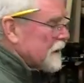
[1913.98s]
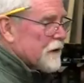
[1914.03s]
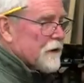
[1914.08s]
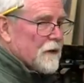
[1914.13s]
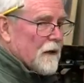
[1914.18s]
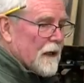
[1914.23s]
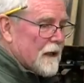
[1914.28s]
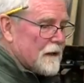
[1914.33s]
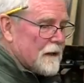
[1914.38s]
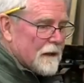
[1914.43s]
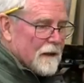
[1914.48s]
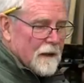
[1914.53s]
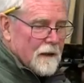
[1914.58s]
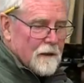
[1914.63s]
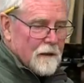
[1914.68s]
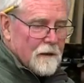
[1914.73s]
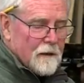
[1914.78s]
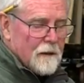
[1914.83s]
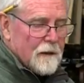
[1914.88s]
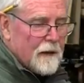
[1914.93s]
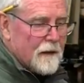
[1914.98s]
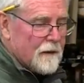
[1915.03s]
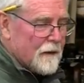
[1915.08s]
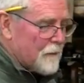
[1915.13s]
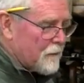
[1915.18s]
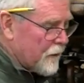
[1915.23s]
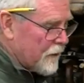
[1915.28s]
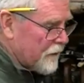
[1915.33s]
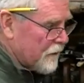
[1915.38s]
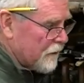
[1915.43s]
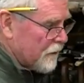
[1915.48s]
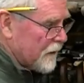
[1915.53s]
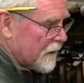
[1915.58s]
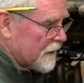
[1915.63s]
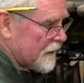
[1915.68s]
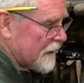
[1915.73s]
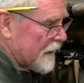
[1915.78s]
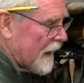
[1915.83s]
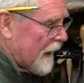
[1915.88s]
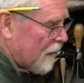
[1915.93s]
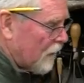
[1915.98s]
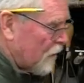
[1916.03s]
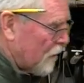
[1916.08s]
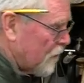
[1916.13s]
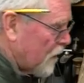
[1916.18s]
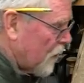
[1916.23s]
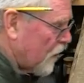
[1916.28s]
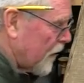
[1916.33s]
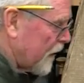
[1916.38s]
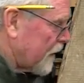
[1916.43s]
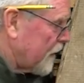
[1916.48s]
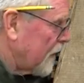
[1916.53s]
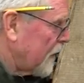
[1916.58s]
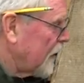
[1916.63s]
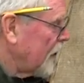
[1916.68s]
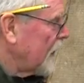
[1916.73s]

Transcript: this side to end up with a really narrow board.